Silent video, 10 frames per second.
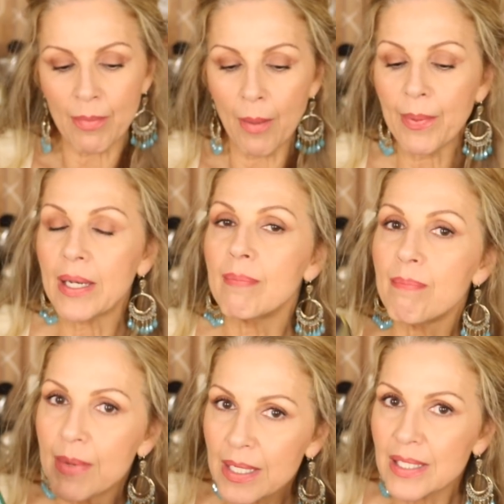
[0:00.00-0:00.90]
them up, and it
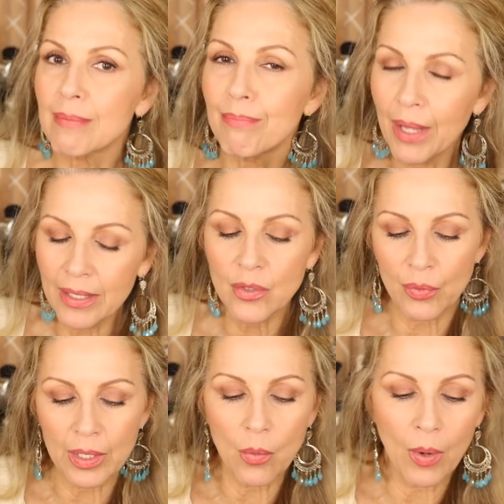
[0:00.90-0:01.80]
mixes and blends
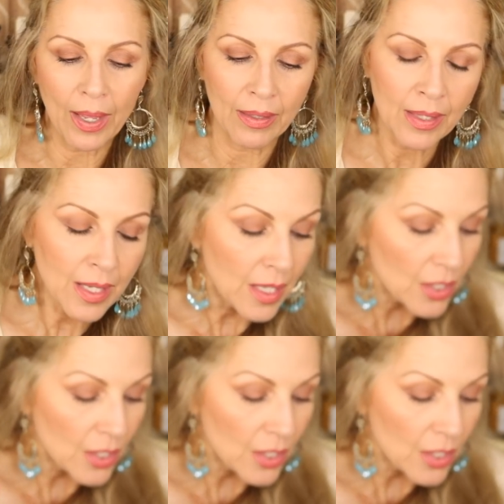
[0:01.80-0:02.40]
really well.